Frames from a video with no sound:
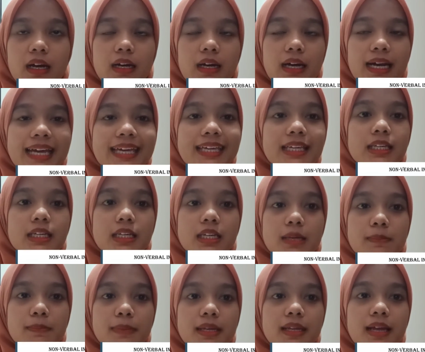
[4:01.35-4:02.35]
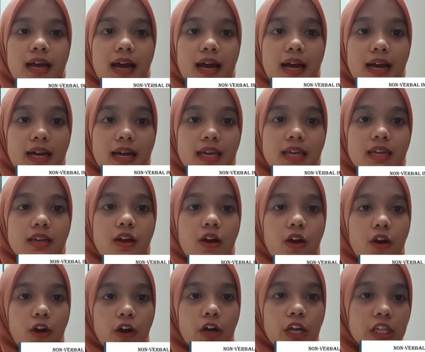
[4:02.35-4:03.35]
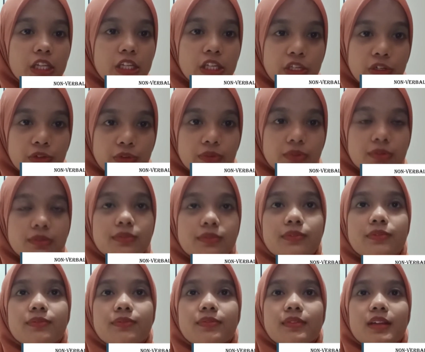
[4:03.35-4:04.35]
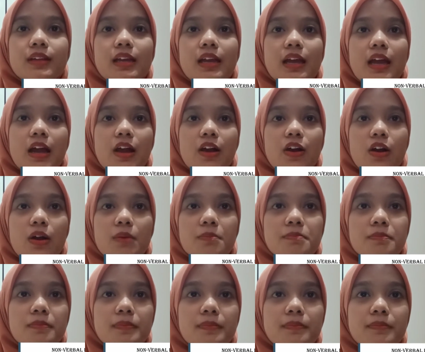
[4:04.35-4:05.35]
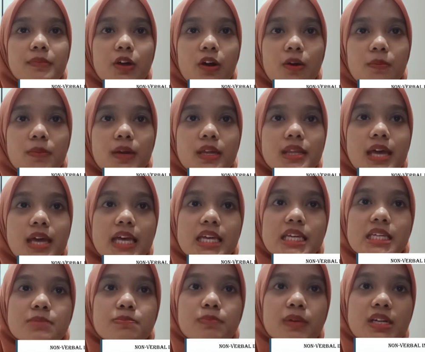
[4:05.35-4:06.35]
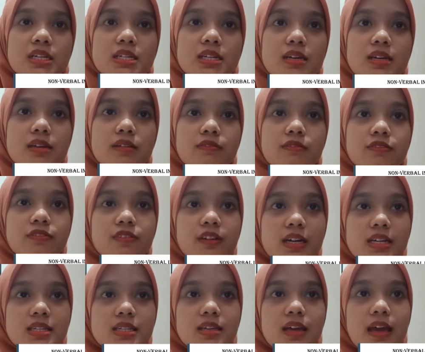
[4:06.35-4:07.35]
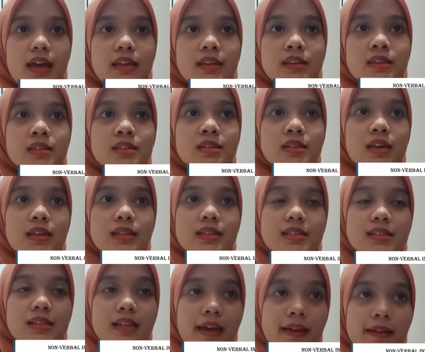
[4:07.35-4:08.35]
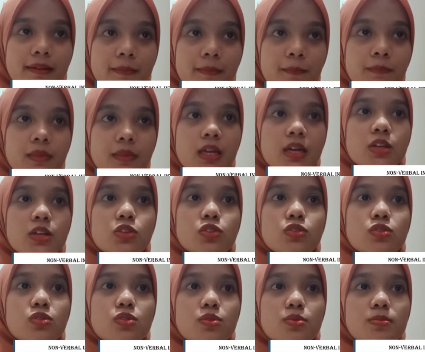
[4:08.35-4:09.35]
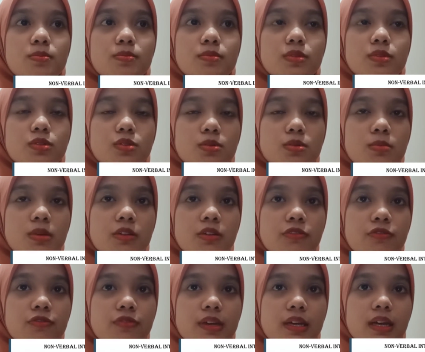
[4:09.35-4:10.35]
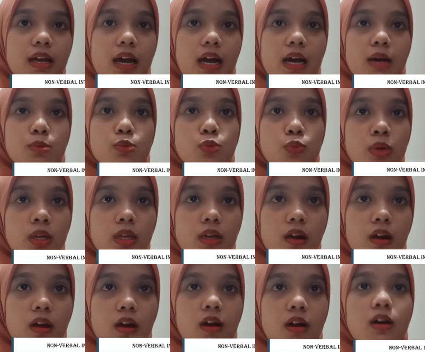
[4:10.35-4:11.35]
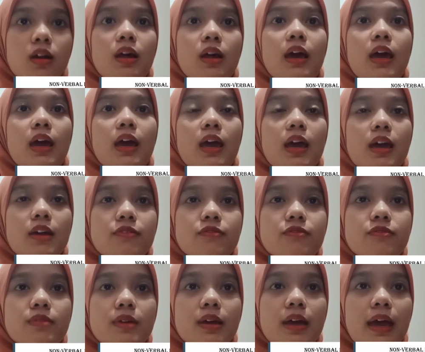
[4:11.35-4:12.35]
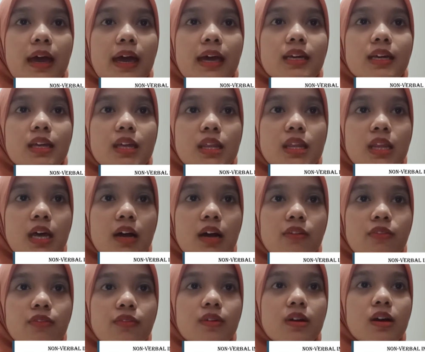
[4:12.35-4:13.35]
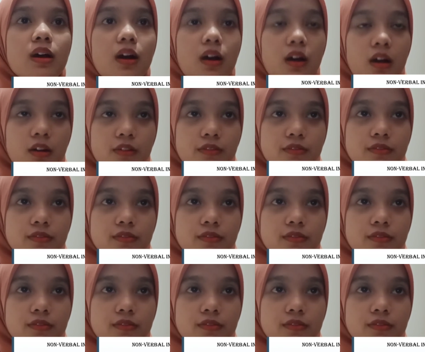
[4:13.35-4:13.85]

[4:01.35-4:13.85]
I keep an eye on you. Compare the expression in France and the Netherlands to be figured out with or have had enough of.